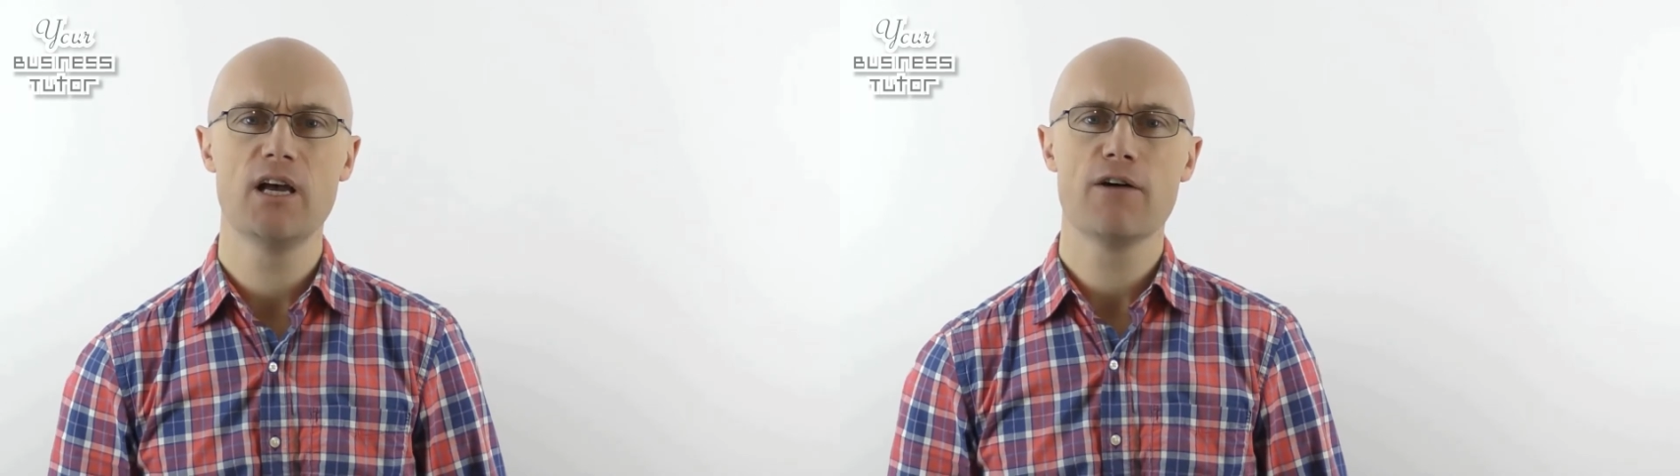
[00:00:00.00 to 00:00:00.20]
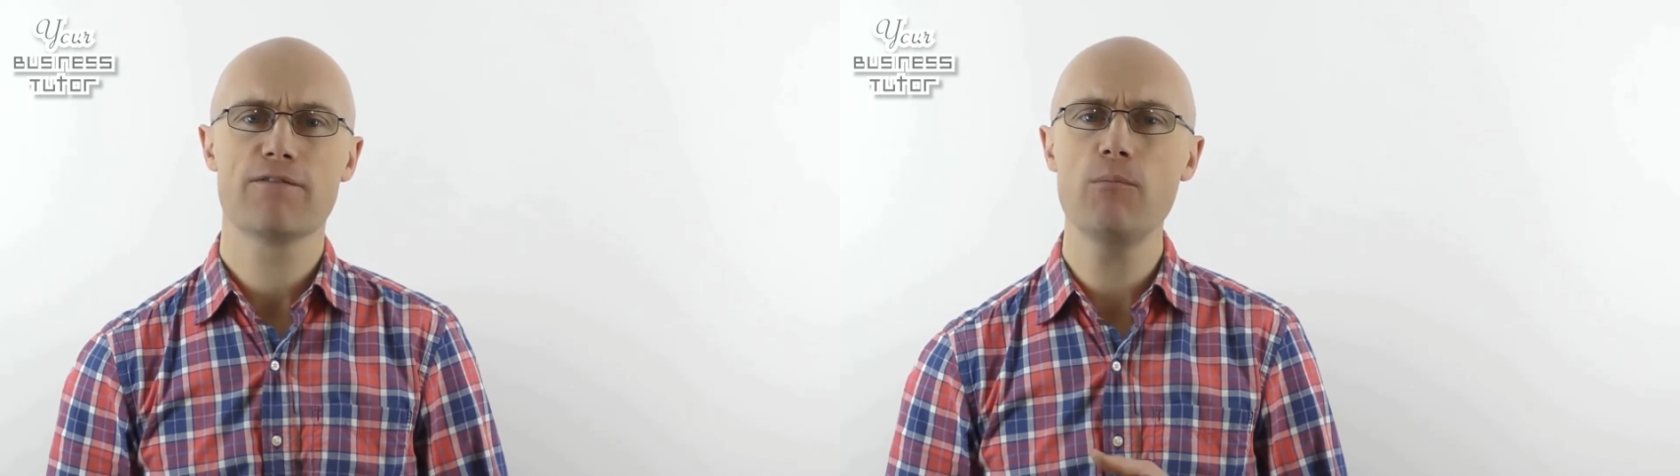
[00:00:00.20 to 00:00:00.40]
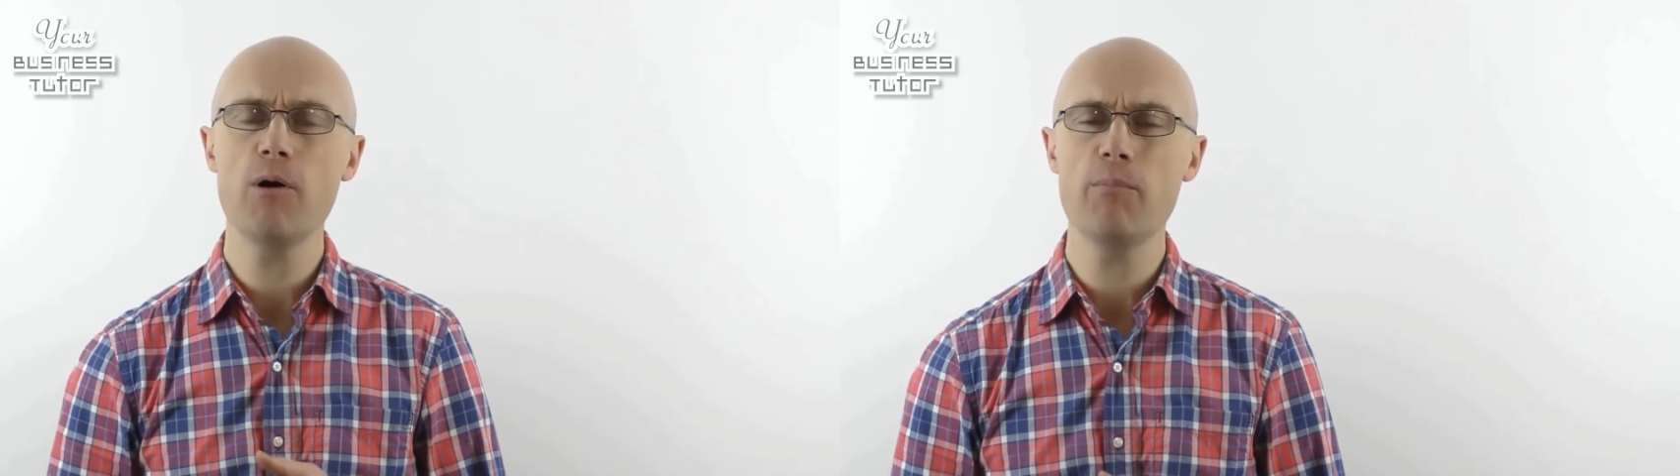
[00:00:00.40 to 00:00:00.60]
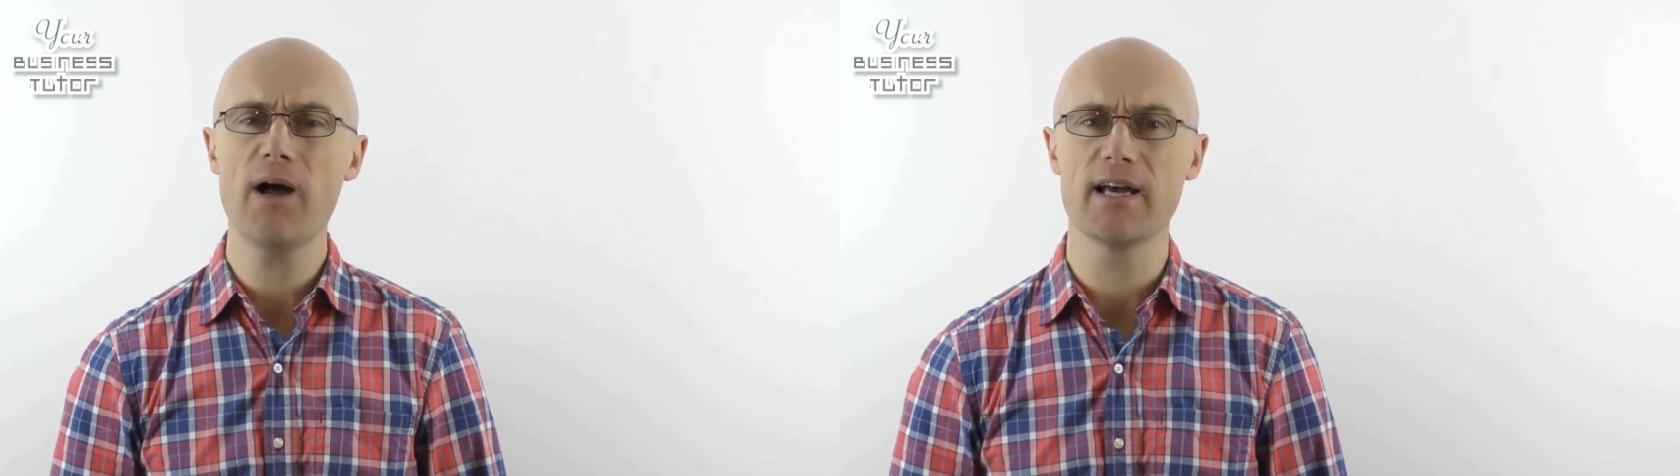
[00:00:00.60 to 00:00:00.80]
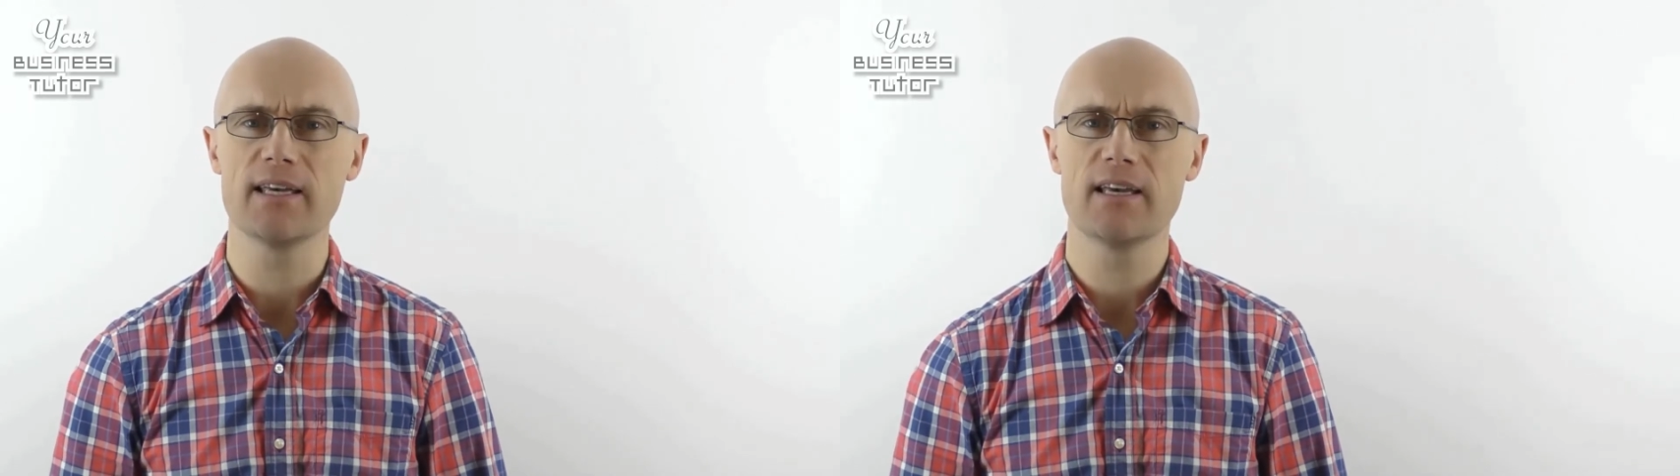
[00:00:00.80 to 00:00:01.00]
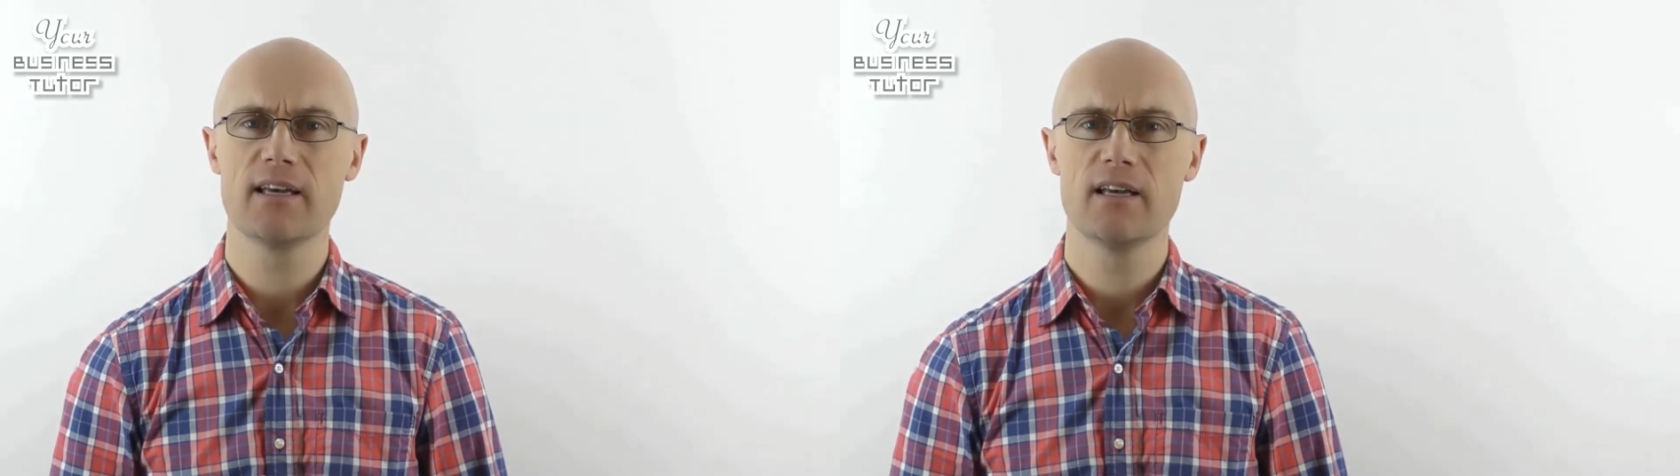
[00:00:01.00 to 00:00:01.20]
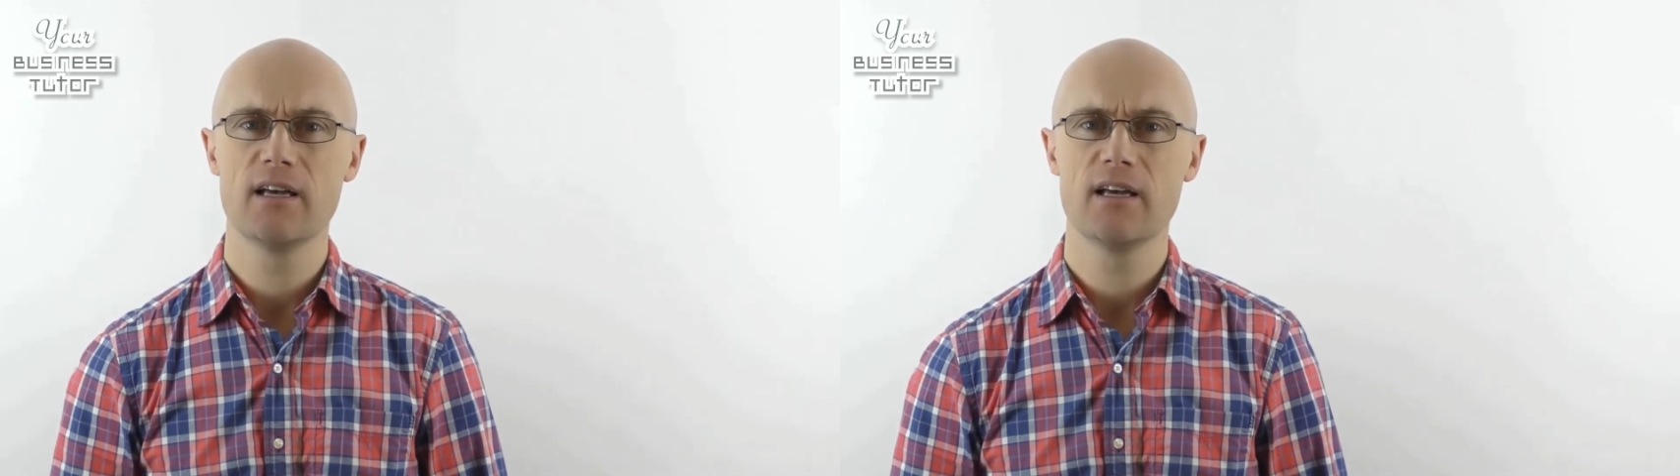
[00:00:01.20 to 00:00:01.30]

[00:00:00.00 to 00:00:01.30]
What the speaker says: from a bank,